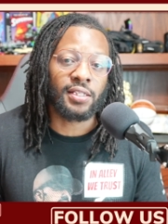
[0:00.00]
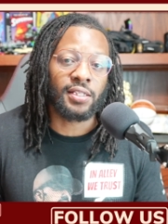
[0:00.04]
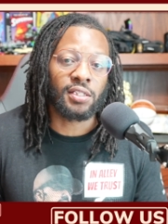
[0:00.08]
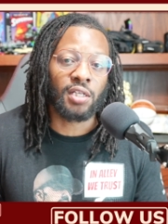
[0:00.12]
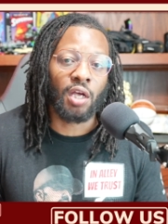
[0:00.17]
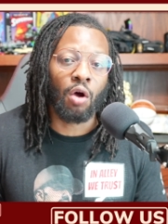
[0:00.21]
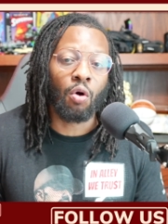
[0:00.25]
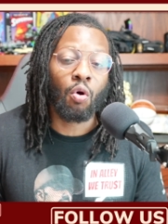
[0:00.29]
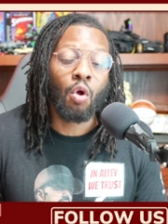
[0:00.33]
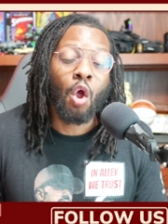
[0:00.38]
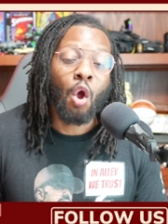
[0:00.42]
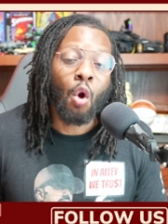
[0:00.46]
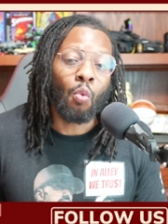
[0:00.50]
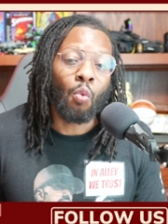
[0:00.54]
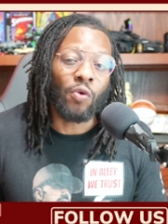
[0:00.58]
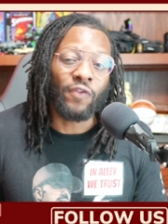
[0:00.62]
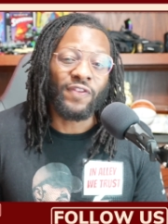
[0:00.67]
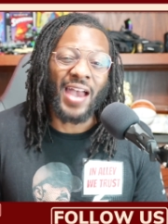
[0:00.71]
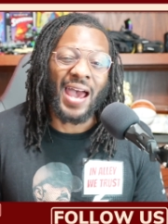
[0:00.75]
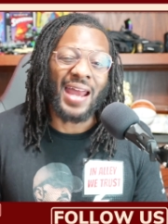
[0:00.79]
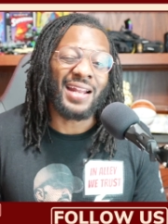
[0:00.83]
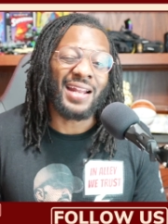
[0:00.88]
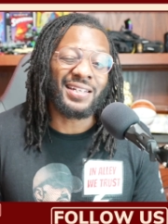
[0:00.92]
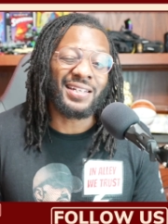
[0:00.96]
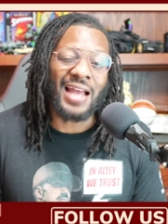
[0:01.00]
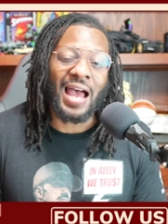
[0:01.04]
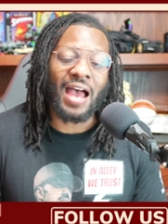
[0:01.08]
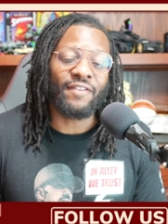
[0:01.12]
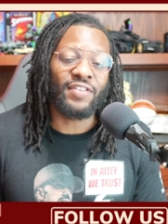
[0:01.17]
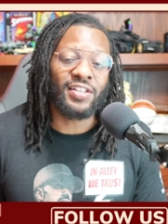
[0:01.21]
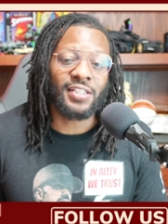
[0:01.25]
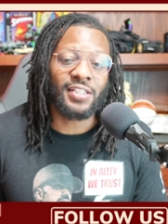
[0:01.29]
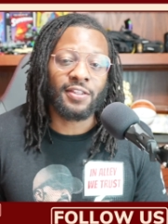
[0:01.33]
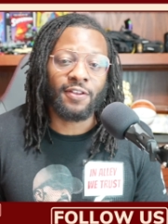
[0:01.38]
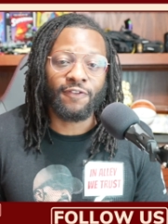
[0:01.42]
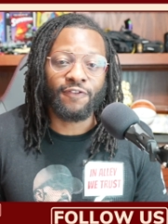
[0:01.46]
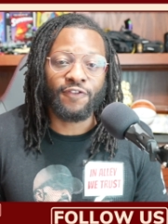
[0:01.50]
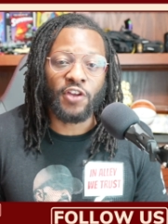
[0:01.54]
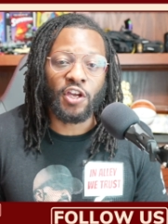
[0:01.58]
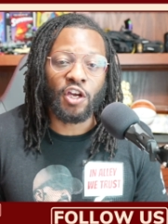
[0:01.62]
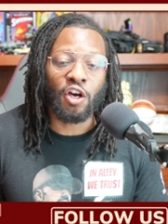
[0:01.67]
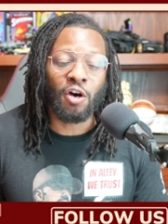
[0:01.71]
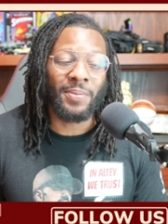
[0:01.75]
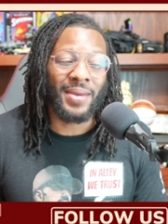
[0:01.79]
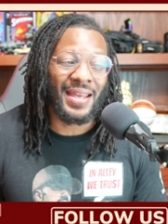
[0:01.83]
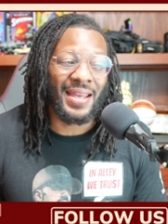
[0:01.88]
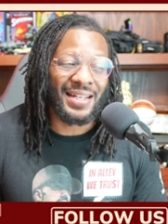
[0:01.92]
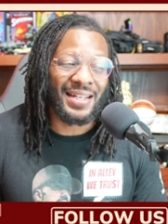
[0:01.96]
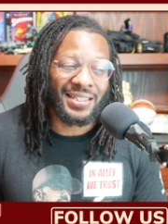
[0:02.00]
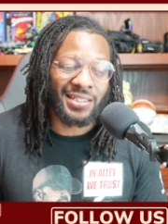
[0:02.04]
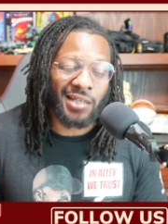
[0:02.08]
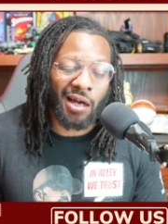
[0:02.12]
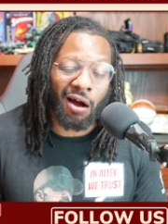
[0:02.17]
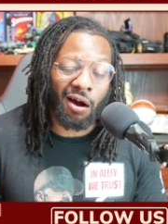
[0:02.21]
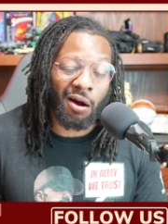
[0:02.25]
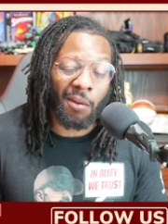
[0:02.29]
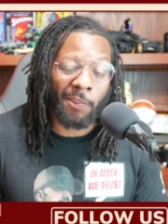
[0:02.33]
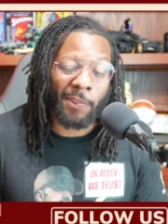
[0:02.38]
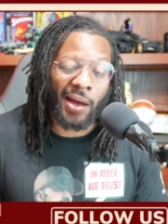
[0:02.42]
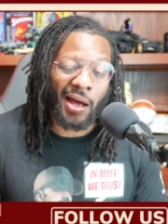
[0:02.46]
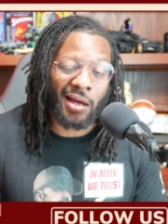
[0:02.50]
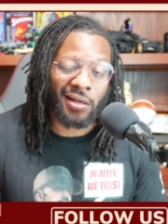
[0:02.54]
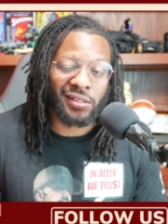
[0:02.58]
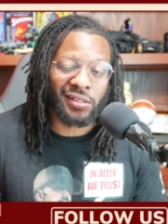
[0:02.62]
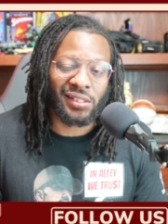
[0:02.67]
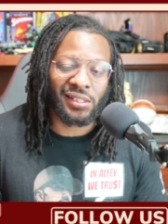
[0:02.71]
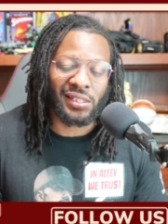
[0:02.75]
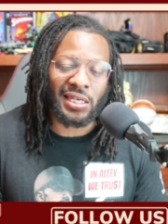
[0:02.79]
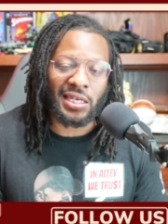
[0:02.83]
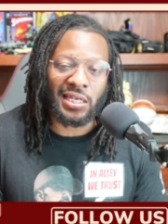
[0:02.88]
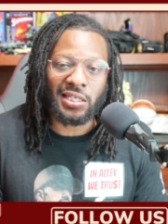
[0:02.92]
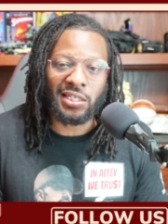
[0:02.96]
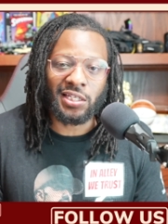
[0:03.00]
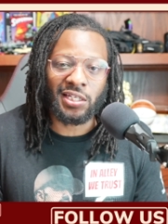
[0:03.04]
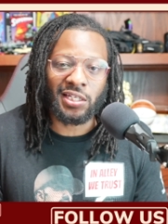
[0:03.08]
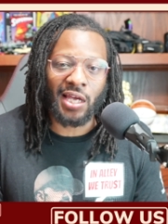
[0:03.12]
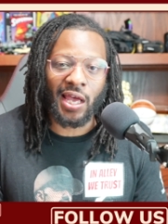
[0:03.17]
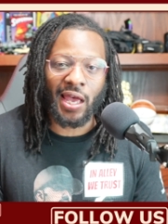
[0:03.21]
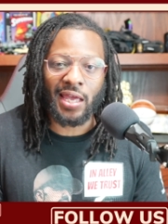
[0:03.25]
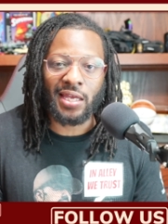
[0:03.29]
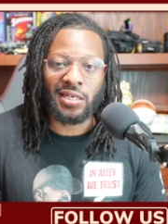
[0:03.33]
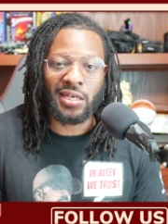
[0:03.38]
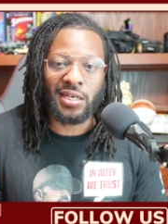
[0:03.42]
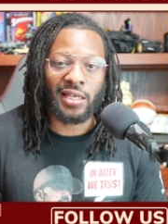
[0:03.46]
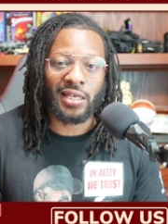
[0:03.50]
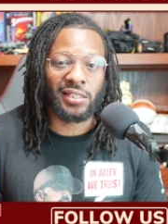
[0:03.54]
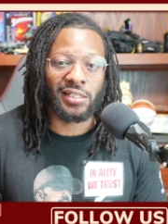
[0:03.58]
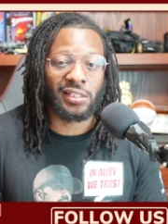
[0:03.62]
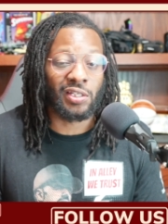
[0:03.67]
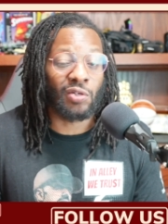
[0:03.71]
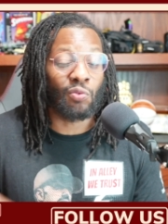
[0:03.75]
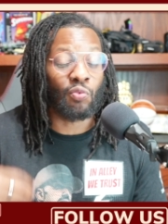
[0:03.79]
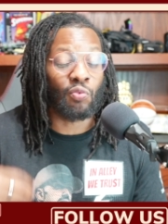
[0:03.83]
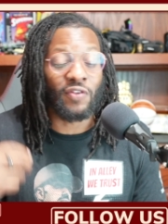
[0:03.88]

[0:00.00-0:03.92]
So we've got to dive into the film and talk about CJ Nixon.